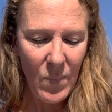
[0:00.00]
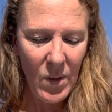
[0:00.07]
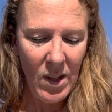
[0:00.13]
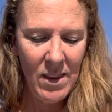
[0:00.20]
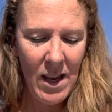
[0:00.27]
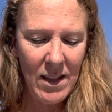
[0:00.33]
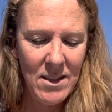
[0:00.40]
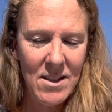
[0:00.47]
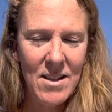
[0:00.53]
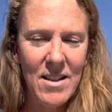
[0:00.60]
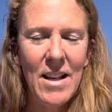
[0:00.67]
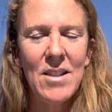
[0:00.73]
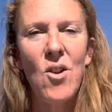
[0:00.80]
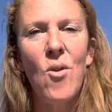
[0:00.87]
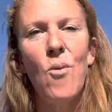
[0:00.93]
that's
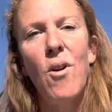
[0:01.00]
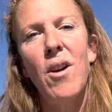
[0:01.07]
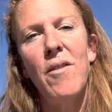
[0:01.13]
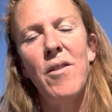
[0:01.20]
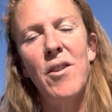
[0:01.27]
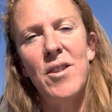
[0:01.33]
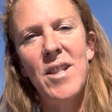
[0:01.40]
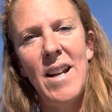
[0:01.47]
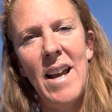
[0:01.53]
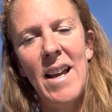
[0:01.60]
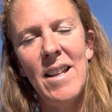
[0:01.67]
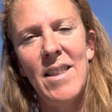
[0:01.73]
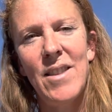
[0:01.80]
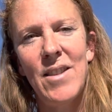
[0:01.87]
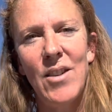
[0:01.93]
that's our work for
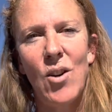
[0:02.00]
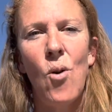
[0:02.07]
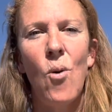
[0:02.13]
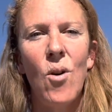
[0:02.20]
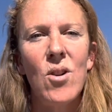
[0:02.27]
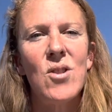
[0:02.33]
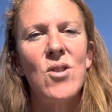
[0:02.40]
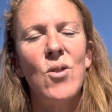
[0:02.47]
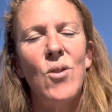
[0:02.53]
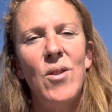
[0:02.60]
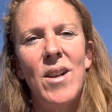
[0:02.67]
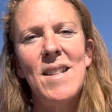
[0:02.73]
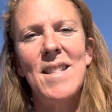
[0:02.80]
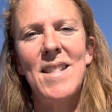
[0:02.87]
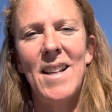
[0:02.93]
today. The course told
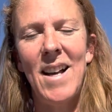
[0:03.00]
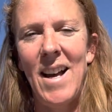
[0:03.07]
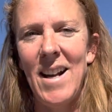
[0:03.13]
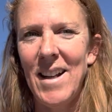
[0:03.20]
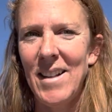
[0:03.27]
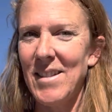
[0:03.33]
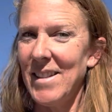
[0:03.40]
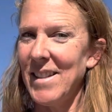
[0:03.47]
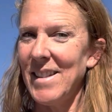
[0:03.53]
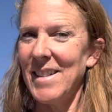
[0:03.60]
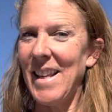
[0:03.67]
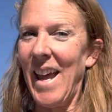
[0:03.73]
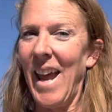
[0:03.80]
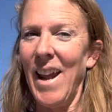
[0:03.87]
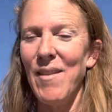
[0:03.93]
us to kind of
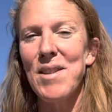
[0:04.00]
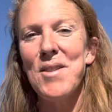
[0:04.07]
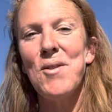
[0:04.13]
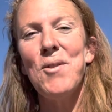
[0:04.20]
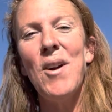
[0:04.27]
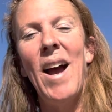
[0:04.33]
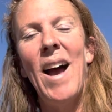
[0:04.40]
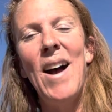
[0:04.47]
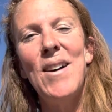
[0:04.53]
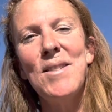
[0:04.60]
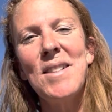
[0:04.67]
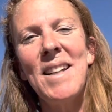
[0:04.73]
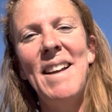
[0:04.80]
canvas around